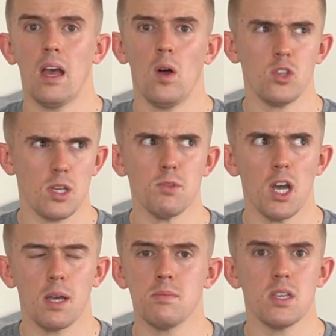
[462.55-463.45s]

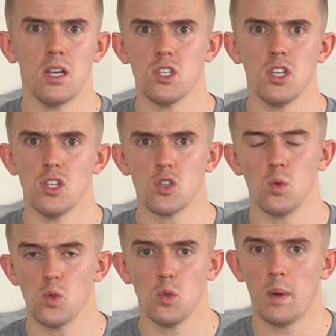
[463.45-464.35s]
Sometimes at certain
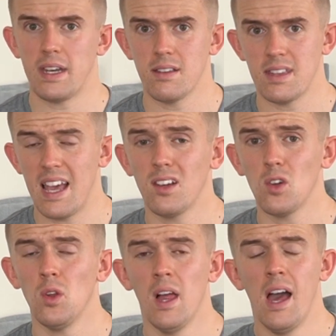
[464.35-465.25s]
schools all the way down to the
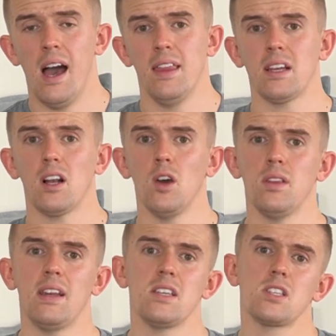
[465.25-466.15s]
ankle, and then
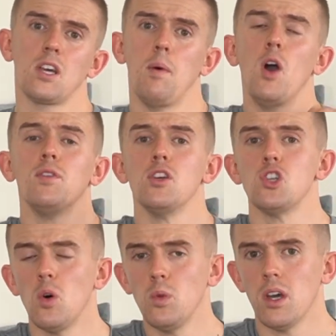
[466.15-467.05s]
clothing has to come over the
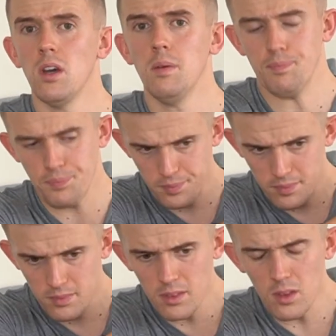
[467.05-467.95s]
shoulder.
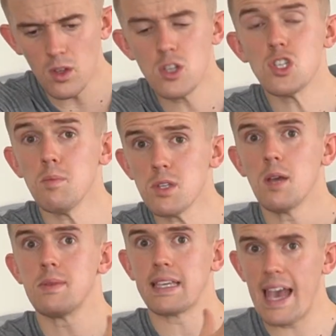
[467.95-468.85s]

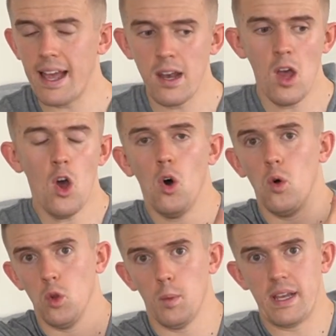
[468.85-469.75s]
Sometimes again,
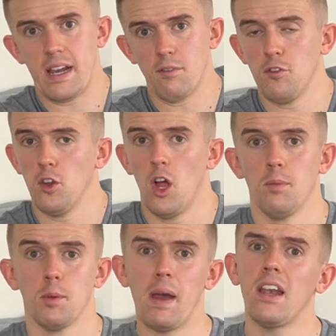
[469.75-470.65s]
all the way down full
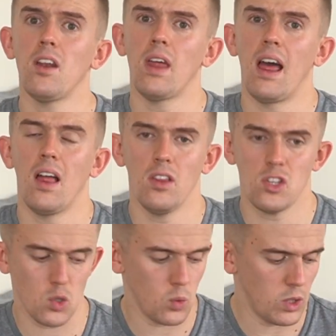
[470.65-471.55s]
arm, depending on the
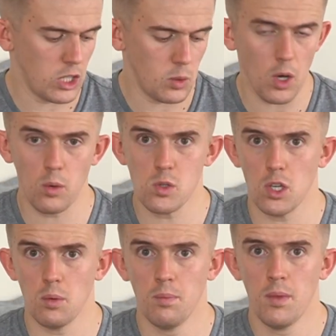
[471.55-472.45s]
school that you go to.